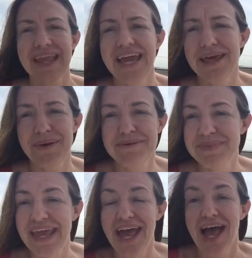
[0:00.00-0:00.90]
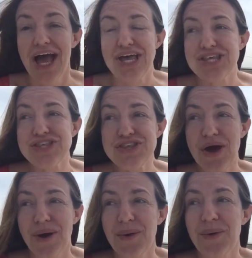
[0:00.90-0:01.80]
Anyway,
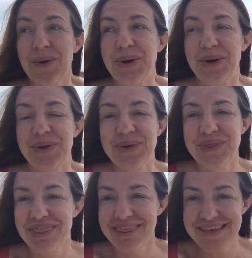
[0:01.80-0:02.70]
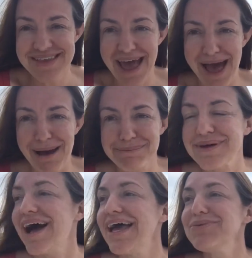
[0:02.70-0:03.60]
so this app,
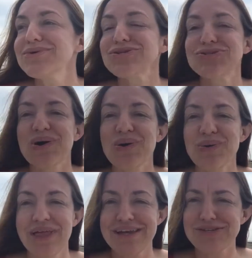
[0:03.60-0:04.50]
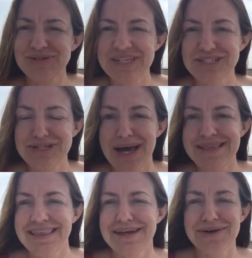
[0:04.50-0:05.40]
I will show like
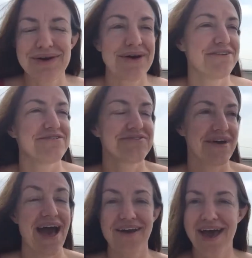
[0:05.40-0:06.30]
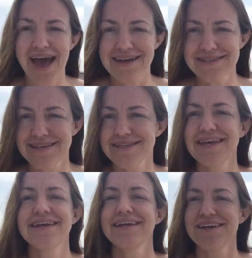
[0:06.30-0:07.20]
screenshots later of how to access
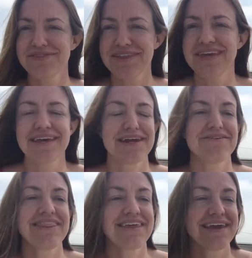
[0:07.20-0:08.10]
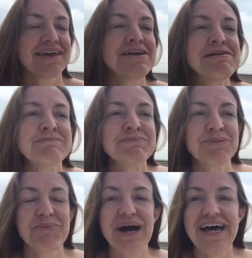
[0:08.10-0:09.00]
it and give the link and everything.
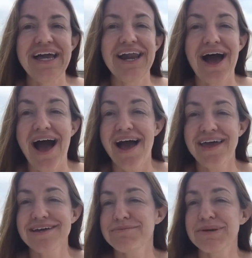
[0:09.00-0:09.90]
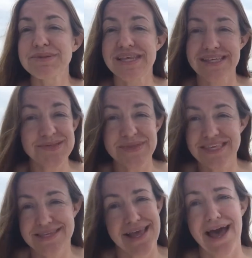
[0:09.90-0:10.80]
But I am obsessed with
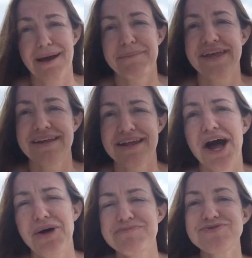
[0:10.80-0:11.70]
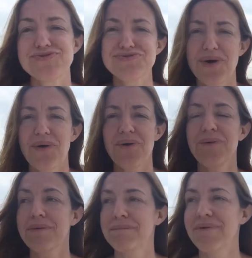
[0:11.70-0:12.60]
this app, and it helps
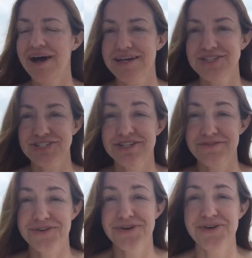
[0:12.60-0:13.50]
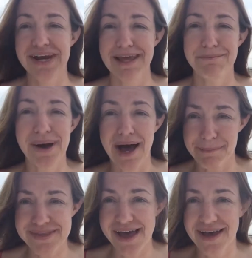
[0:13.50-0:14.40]
so much for creating
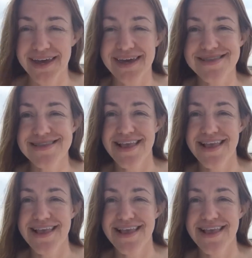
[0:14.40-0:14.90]
PopSockets.